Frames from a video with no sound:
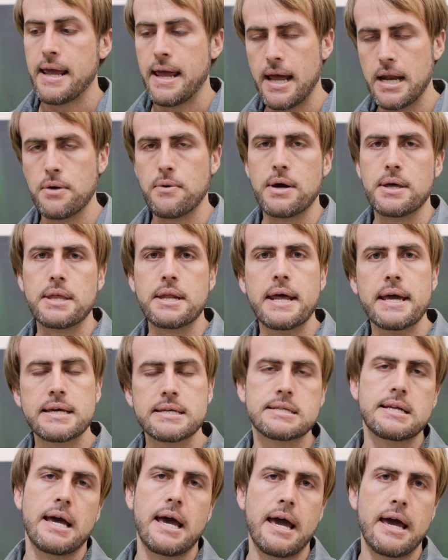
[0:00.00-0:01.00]
Anyway, the
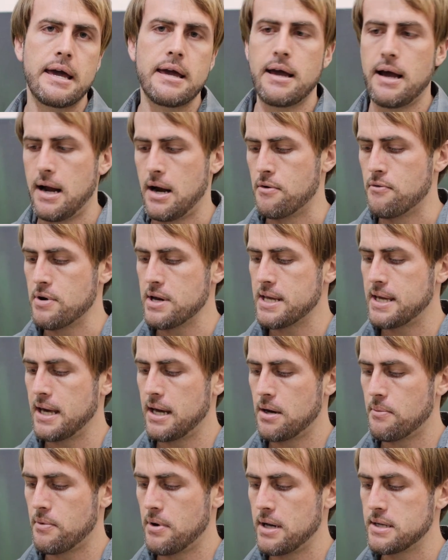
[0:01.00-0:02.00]
next day, I
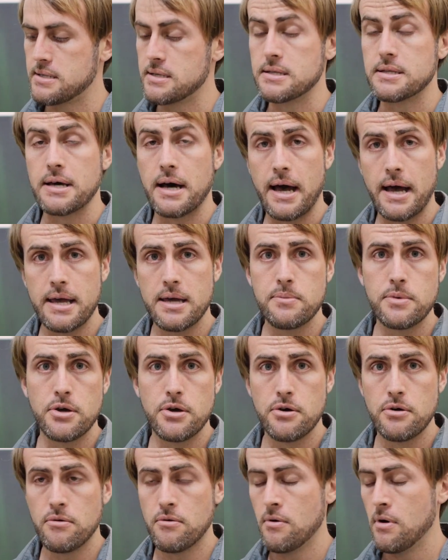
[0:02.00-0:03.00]
recalibrated the
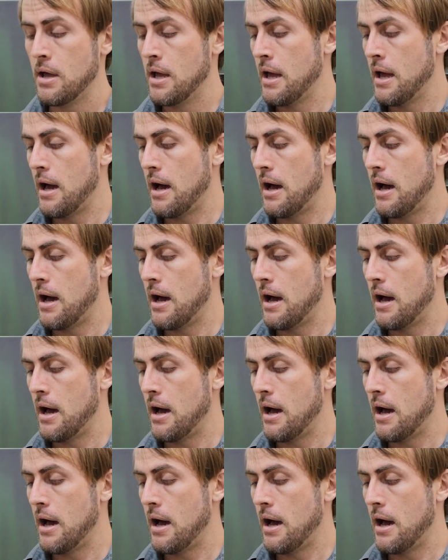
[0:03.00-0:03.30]
IMU.